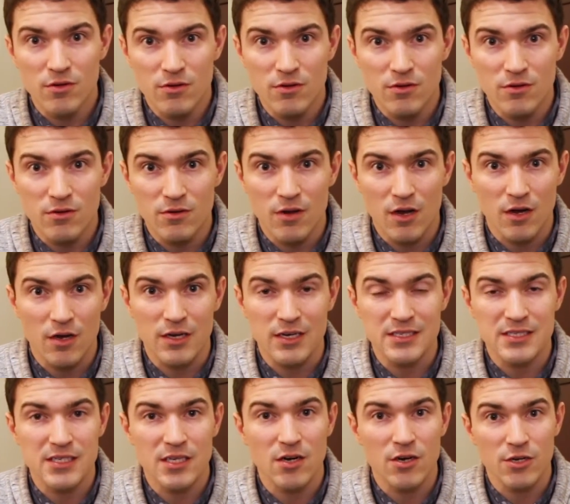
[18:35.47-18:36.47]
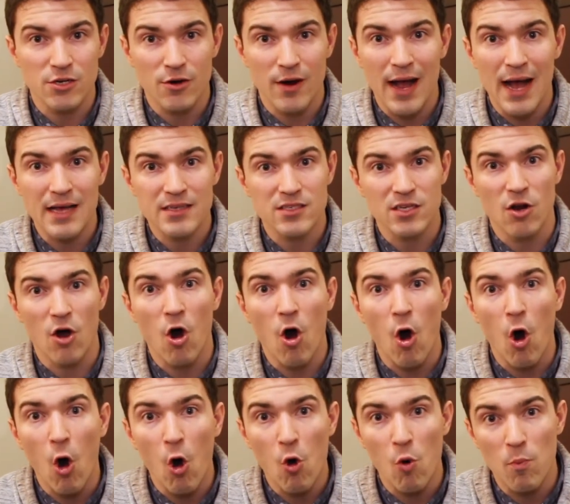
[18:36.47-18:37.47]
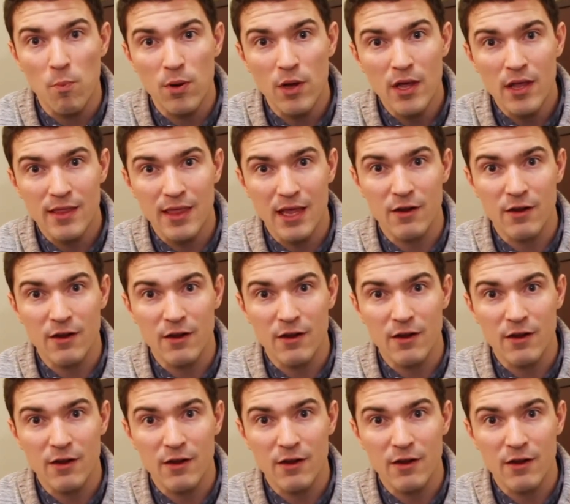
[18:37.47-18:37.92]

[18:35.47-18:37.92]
not going to sit on your ass and hope